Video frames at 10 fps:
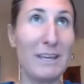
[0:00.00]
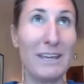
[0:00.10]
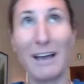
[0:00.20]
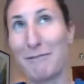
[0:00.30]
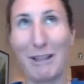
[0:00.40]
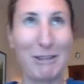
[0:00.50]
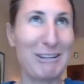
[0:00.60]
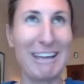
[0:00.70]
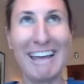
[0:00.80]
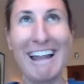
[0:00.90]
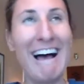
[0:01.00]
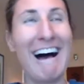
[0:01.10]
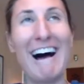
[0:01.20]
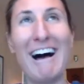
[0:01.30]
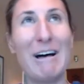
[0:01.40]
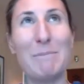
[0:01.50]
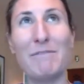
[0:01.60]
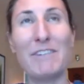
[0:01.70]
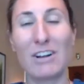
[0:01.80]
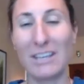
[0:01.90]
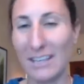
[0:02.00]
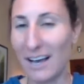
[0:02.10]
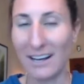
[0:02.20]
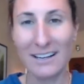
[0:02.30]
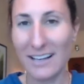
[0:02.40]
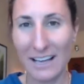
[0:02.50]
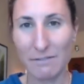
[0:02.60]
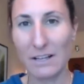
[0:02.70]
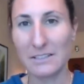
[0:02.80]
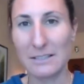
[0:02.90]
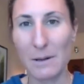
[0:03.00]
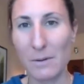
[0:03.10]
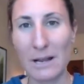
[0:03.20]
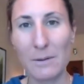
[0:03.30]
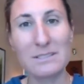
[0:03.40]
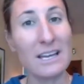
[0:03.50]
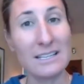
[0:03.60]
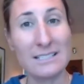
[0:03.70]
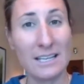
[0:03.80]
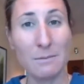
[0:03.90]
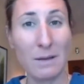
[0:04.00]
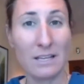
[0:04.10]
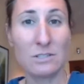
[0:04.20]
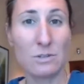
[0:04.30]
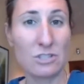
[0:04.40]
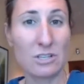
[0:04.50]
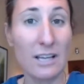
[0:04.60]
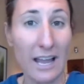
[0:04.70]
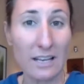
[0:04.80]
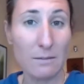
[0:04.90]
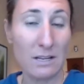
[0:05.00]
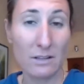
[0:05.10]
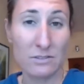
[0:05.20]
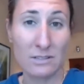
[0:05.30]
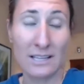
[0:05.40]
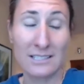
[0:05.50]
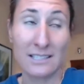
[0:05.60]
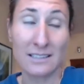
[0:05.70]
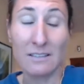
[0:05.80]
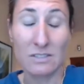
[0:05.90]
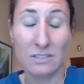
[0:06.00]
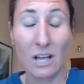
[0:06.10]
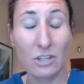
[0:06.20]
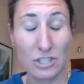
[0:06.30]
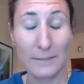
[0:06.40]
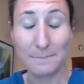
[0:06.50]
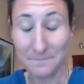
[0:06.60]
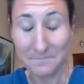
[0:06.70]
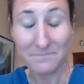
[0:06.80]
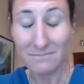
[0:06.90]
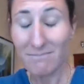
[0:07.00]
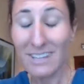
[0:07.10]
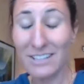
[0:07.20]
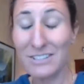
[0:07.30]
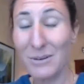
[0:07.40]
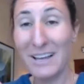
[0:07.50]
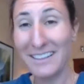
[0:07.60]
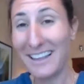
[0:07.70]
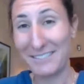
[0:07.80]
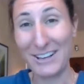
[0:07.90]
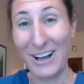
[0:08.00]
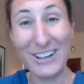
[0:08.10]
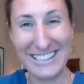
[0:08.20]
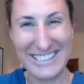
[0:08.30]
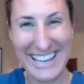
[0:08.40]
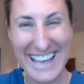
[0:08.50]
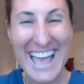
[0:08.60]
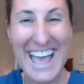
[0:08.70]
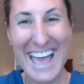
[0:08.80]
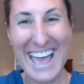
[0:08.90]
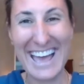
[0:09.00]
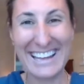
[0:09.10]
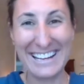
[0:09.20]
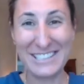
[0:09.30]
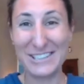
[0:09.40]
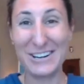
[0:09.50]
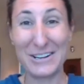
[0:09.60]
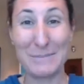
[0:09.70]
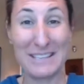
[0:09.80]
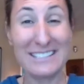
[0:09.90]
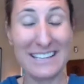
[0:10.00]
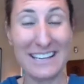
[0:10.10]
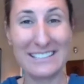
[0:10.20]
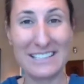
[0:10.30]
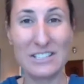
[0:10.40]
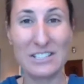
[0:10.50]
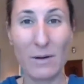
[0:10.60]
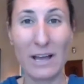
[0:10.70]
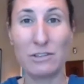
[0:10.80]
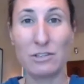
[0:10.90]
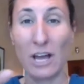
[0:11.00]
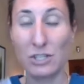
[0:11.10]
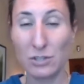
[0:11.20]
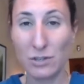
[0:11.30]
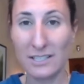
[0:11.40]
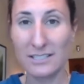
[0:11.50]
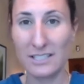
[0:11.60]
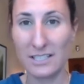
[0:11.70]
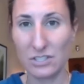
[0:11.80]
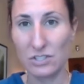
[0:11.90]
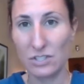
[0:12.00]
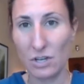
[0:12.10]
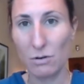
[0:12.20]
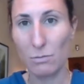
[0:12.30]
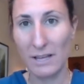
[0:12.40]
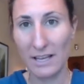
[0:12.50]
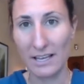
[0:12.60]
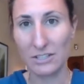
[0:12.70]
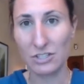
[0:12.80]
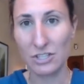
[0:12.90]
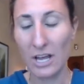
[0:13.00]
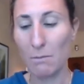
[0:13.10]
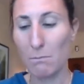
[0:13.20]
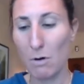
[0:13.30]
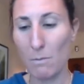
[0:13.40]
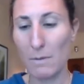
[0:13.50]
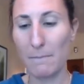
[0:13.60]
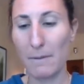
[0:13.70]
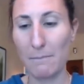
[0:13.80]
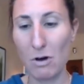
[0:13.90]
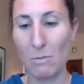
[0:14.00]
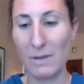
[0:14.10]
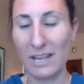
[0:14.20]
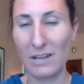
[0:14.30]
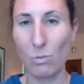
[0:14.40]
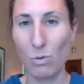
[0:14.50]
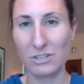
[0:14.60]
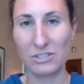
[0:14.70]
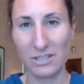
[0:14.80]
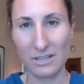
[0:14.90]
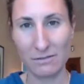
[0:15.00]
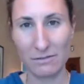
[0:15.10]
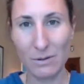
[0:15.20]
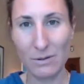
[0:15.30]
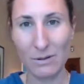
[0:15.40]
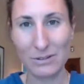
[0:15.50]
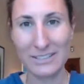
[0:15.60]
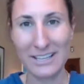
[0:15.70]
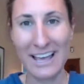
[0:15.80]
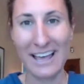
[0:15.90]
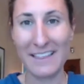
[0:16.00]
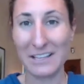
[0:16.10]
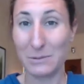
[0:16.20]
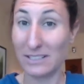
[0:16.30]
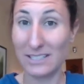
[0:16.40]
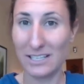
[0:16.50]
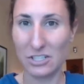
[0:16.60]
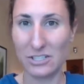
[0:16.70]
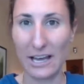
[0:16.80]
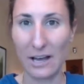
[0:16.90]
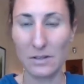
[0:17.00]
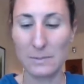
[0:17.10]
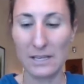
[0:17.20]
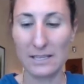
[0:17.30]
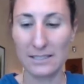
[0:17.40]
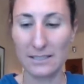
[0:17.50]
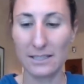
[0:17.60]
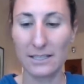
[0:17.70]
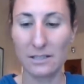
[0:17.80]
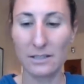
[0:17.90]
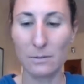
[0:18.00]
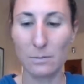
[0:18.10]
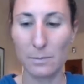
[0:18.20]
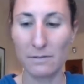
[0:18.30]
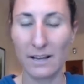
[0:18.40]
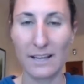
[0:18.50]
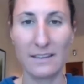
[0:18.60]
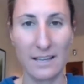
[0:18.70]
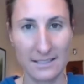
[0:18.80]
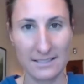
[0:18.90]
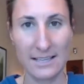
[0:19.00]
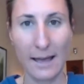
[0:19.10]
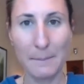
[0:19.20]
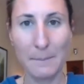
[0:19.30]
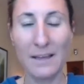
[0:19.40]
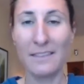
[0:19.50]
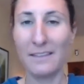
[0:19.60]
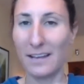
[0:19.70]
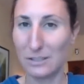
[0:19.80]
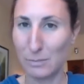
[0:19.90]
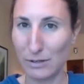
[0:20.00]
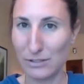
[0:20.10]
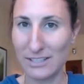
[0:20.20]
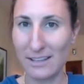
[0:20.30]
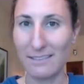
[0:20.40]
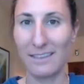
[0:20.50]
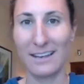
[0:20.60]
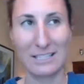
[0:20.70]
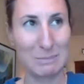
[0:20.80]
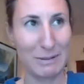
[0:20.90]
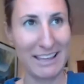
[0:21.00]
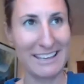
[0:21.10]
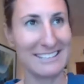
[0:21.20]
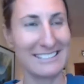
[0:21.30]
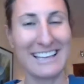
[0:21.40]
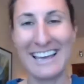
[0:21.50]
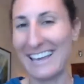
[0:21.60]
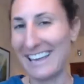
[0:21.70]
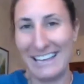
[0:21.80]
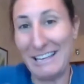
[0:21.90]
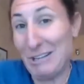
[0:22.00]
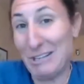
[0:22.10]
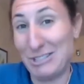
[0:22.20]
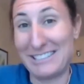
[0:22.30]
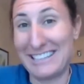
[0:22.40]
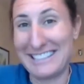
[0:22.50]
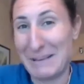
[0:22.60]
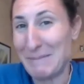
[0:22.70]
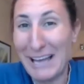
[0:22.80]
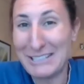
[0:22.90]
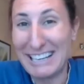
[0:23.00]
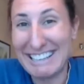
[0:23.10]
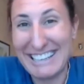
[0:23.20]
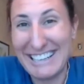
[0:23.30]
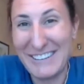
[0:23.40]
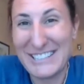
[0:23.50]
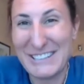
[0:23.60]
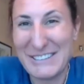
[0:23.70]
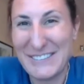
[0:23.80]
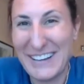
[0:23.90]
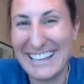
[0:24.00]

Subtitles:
I followed it very young. I felt it. But when I was 19, my intuition guided me to leave a scholarship. And so I left college and I started a business. And so I trusted it so much moment by moment and watched it unfold. And that's why I teach it now, is because it literally will provide the next step, the next person, the next place. It's like magic, and it's so fun.